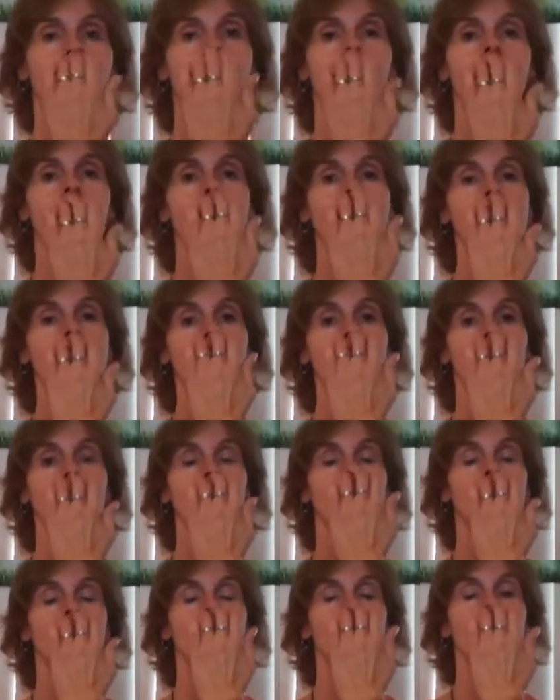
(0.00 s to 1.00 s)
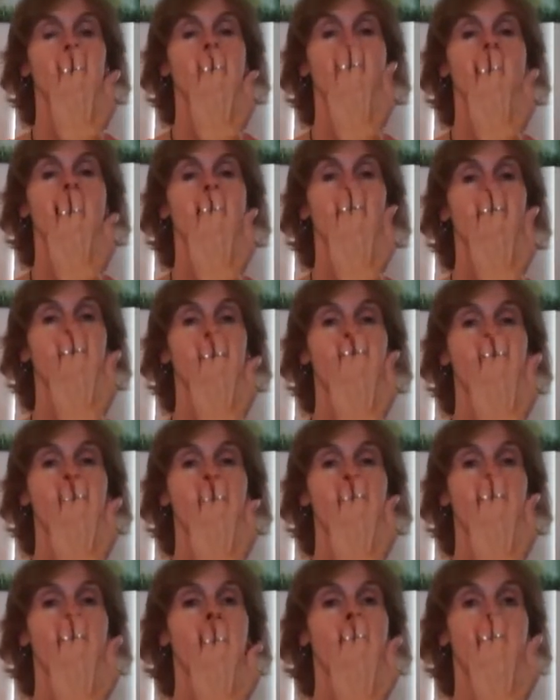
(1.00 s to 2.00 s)
I choose to
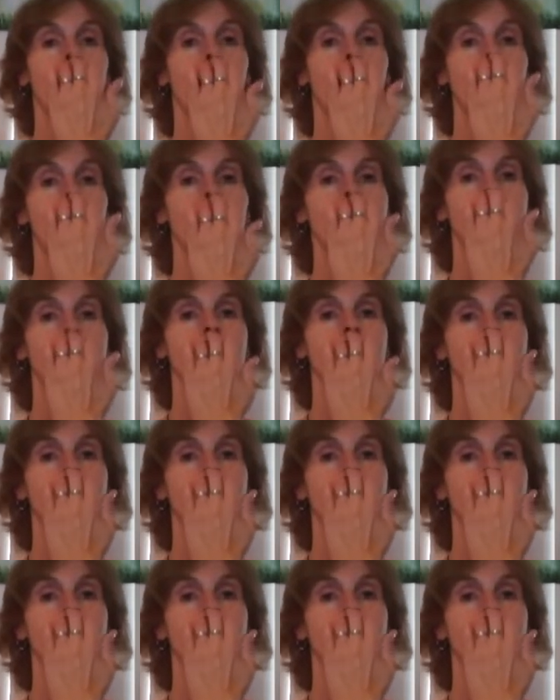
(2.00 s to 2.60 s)
eliminate it now.